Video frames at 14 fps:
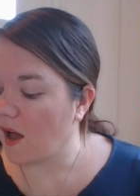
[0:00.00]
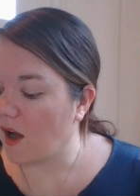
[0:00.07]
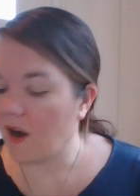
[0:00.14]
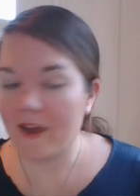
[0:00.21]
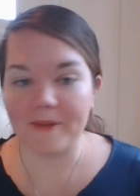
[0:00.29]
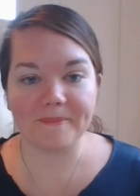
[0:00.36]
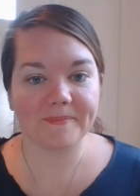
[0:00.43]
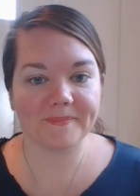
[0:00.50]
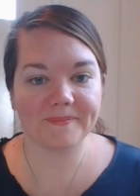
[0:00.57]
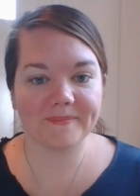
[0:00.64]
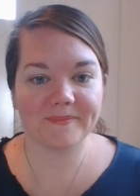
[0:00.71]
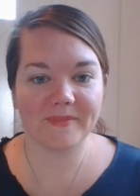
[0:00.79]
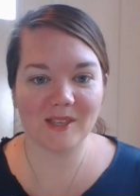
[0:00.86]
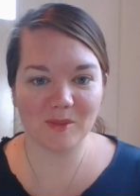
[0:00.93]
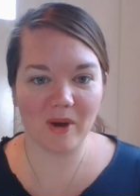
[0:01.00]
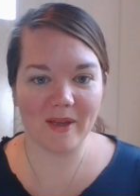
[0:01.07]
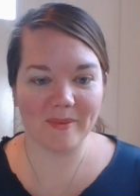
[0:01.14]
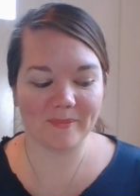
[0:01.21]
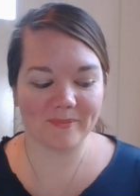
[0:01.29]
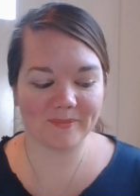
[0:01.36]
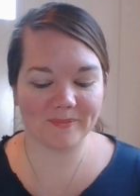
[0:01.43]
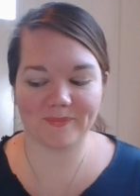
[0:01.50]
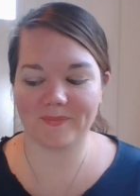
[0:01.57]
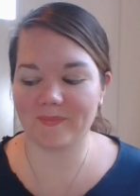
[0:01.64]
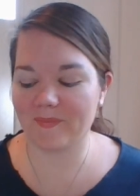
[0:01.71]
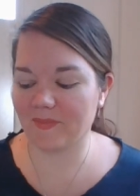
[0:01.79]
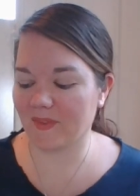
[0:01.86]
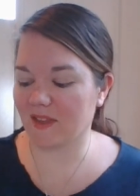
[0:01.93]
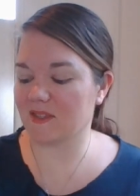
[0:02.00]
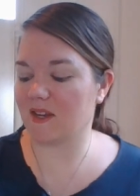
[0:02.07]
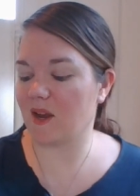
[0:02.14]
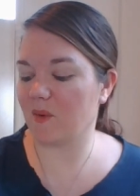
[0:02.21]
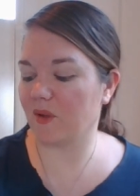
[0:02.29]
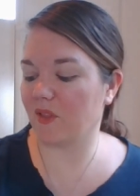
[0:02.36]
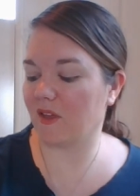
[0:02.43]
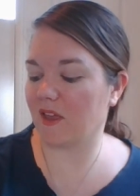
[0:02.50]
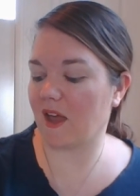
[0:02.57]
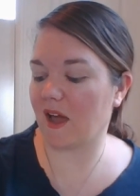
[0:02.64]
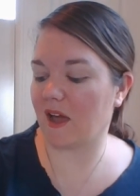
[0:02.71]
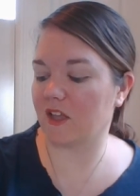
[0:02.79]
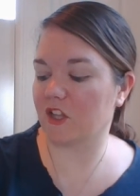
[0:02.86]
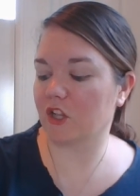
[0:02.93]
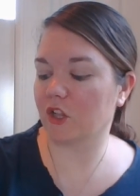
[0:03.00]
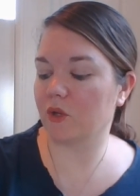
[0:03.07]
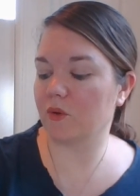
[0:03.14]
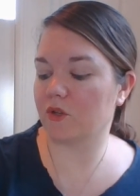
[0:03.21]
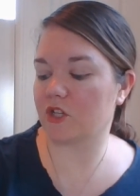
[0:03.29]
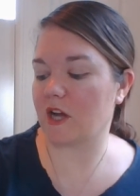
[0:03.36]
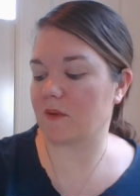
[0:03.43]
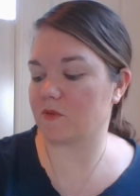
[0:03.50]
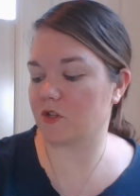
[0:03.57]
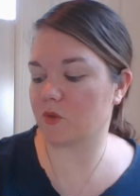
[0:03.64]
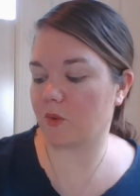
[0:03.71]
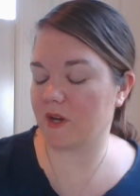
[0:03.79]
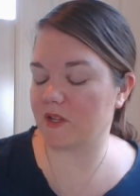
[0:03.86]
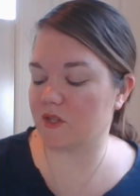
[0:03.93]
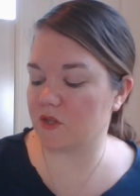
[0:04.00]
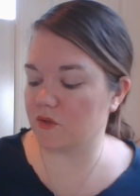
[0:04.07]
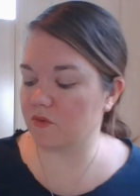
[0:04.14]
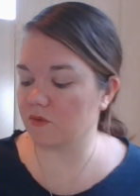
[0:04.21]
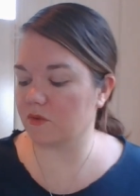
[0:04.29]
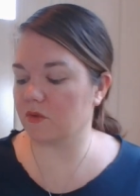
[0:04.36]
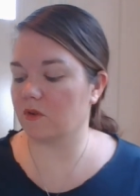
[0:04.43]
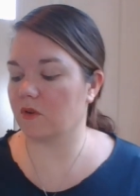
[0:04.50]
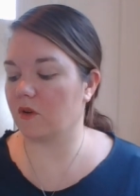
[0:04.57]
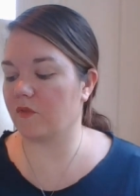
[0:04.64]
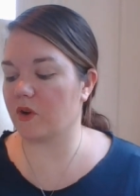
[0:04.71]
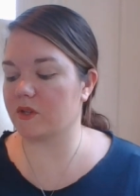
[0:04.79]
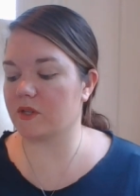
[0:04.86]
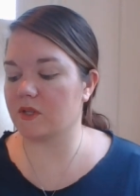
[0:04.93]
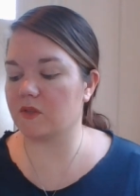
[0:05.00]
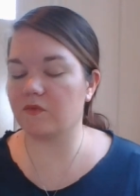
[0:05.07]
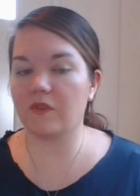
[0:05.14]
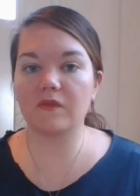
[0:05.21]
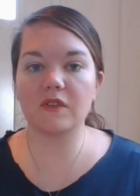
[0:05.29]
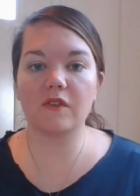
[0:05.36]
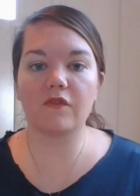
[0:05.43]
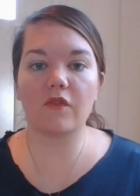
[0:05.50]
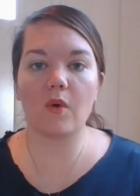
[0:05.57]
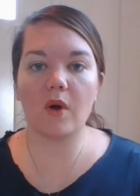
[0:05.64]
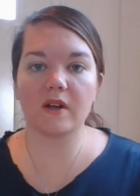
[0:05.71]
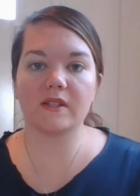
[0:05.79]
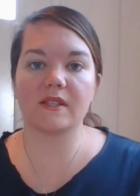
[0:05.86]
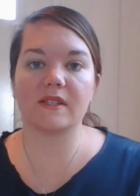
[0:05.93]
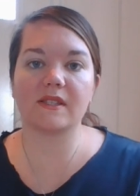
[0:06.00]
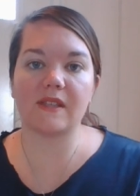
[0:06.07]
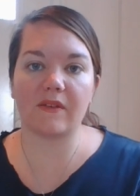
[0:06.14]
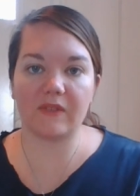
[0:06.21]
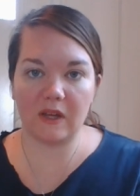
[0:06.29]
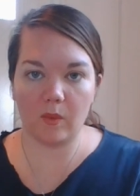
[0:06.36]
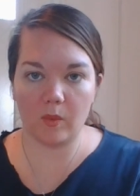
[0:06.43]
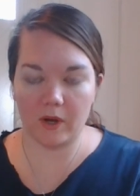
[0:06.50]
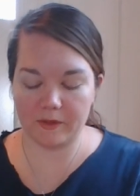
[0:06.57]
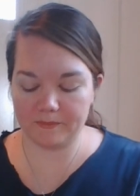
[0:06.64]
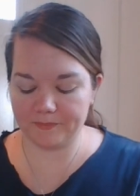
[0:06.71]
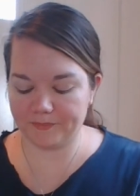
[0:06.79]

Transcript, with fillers: All right, let's pray. Today we're looking at Luke chapter 22, verses 54 to 71.